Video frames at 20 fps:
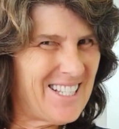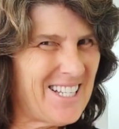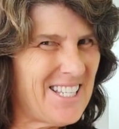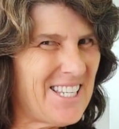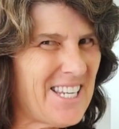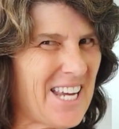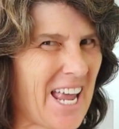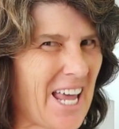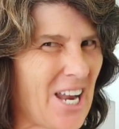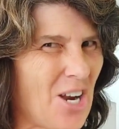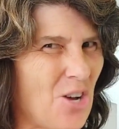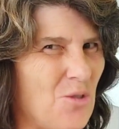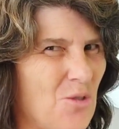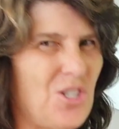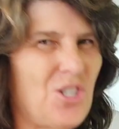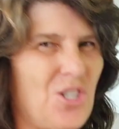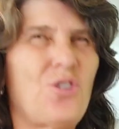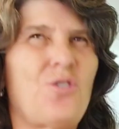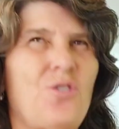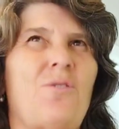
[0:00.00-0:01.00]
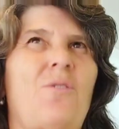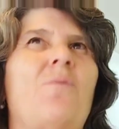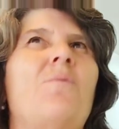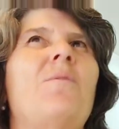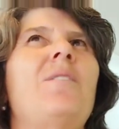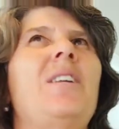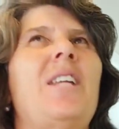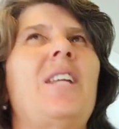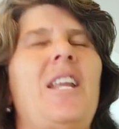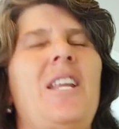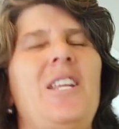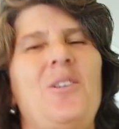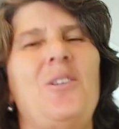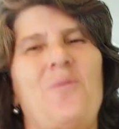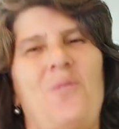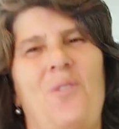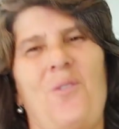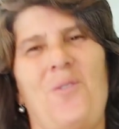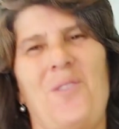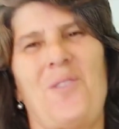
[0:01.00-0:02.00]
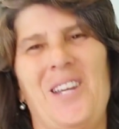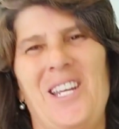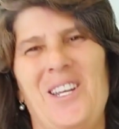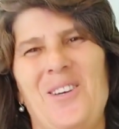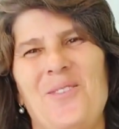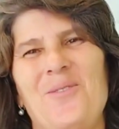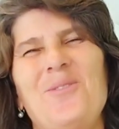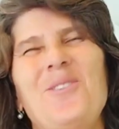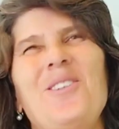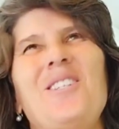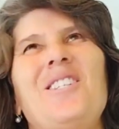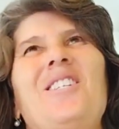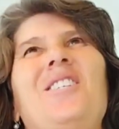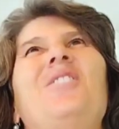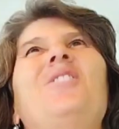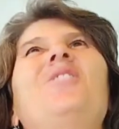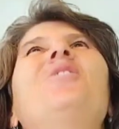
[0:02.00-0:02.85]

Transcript: The channel is growing and growing, which is